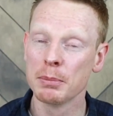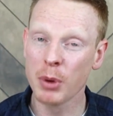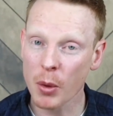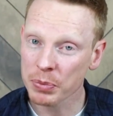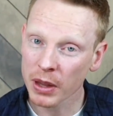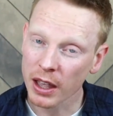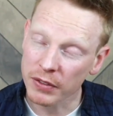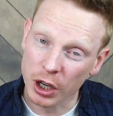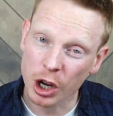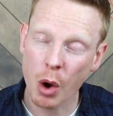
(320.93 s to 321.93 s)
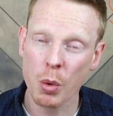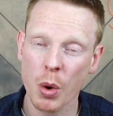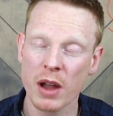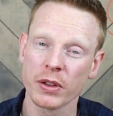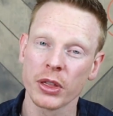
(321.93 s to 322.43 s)
But if you could go
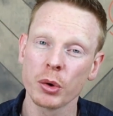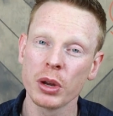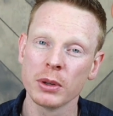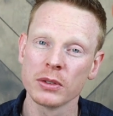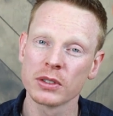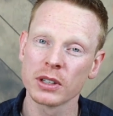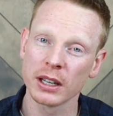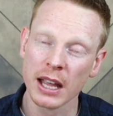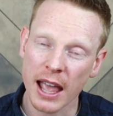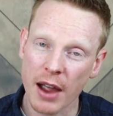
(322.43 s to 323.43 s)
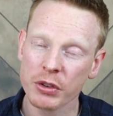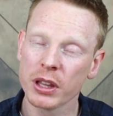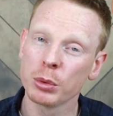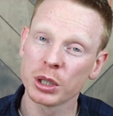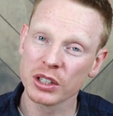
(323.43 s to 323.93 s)
away for 3 months and
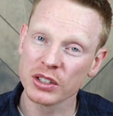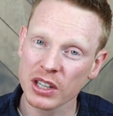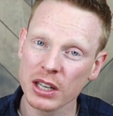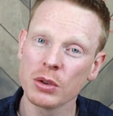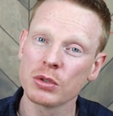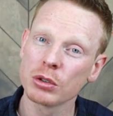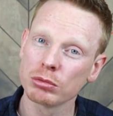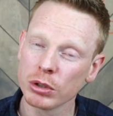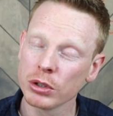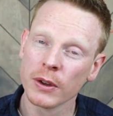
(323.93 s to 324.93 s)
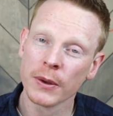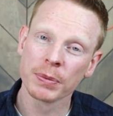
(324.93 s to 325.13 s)
everything would continue to run